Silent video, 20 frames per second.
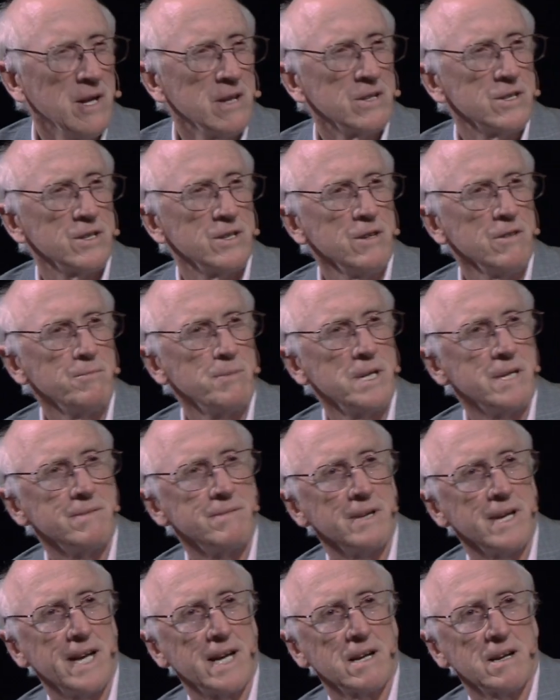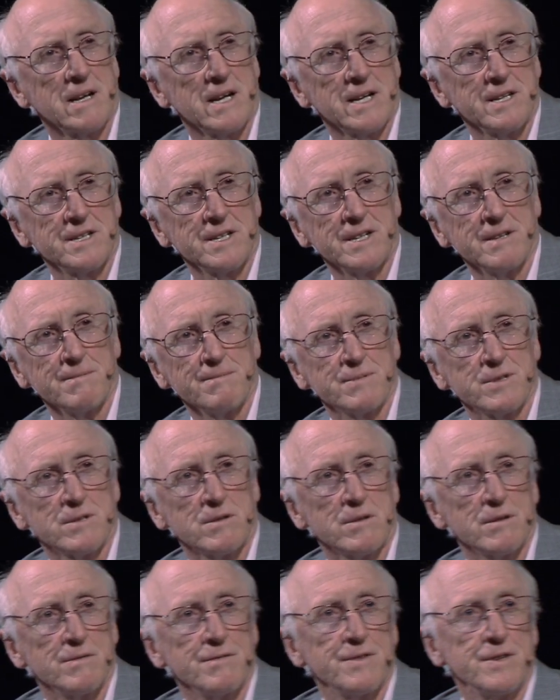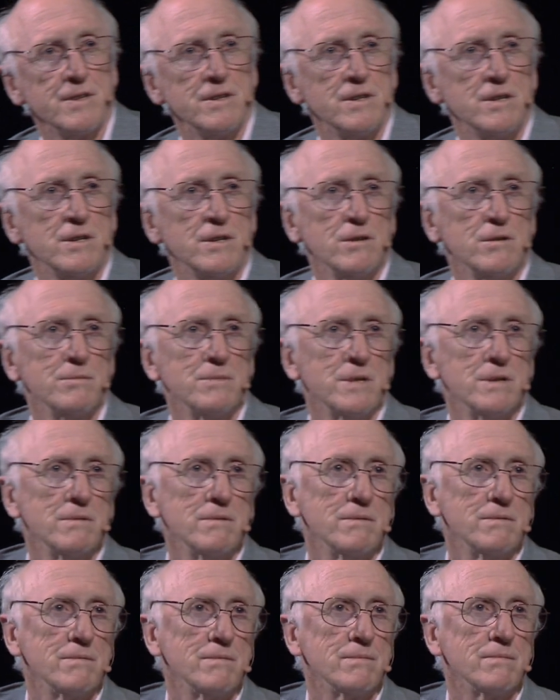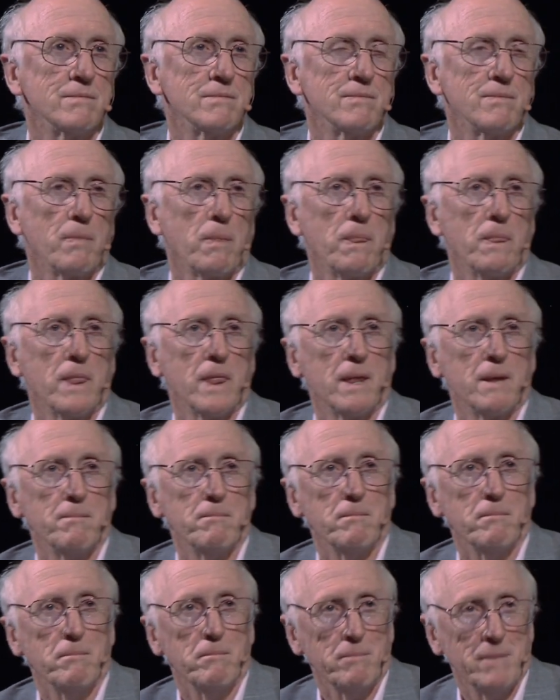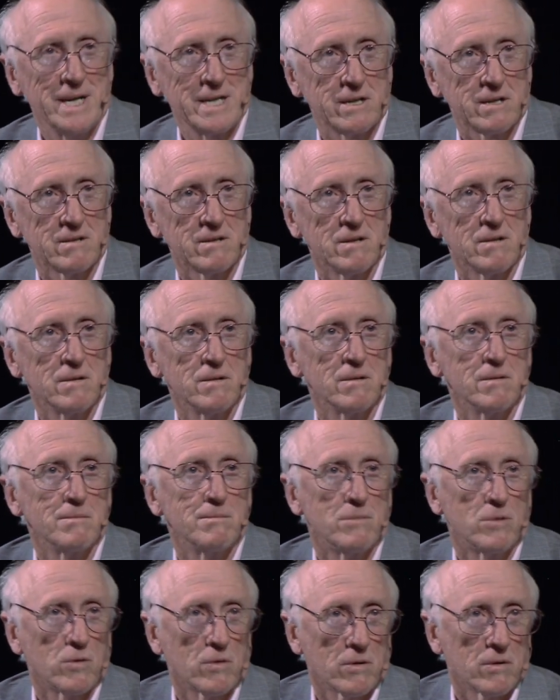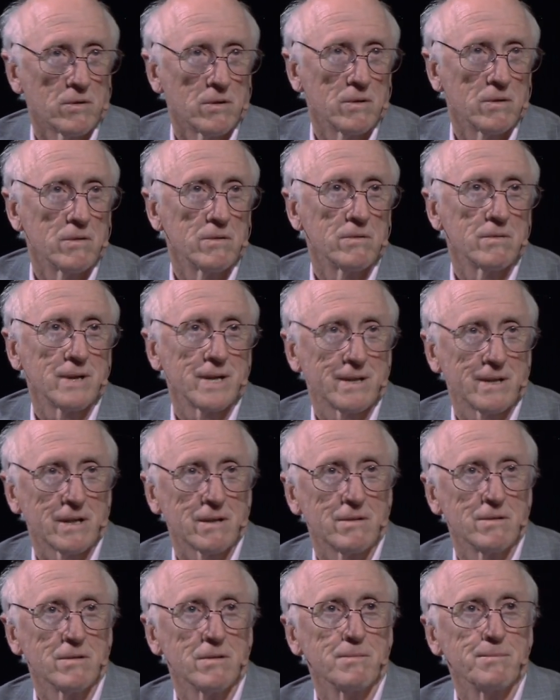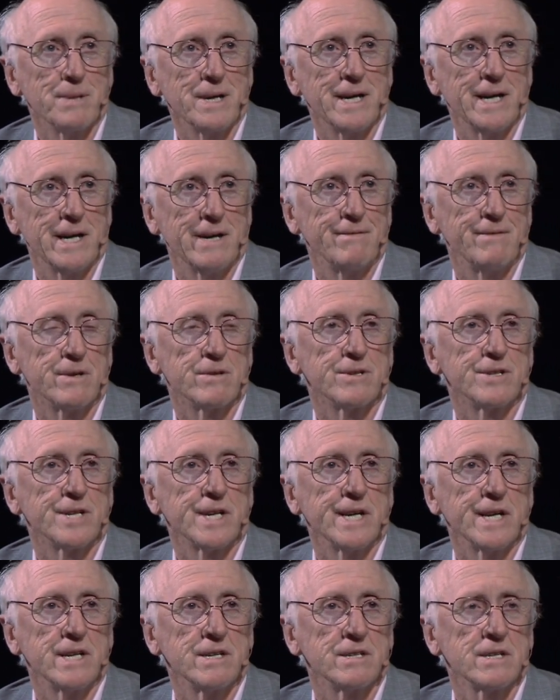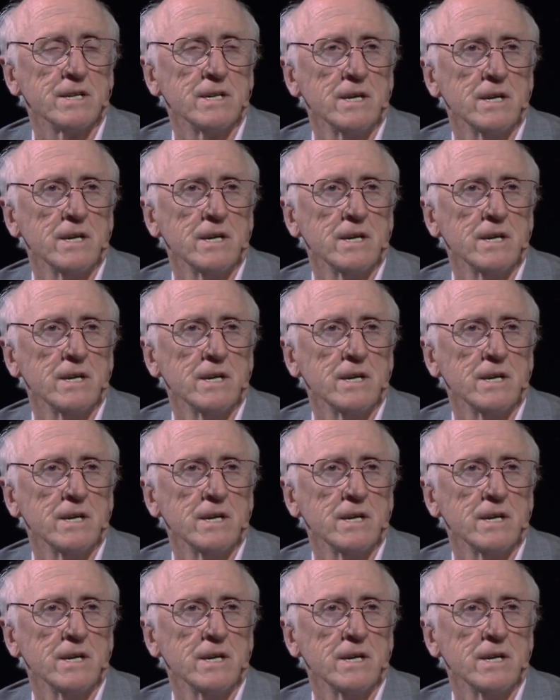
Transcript: So you've been analyzing sort of human mental, moral, ethical behavior change.